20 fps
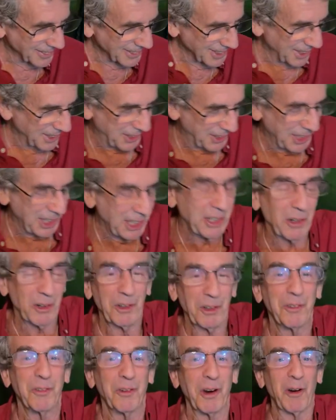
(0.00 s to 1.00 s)
cedar
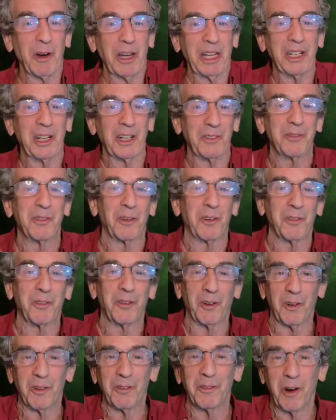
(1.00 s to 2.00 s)
is very good
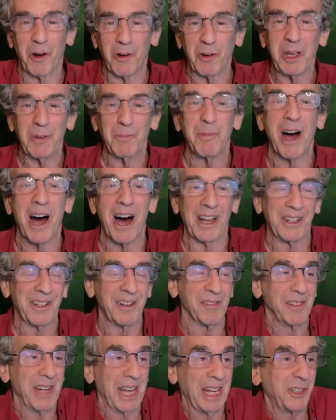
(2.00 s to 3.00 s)
for invoking
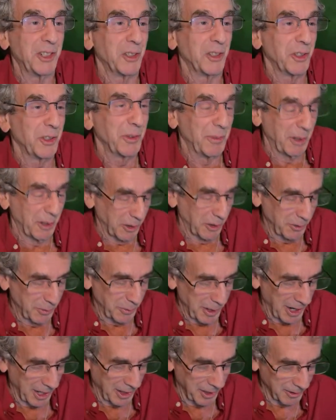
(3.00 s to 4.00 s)
positive nature spirits,
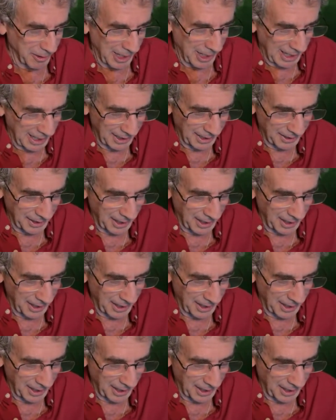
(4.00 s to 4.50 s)
by the way,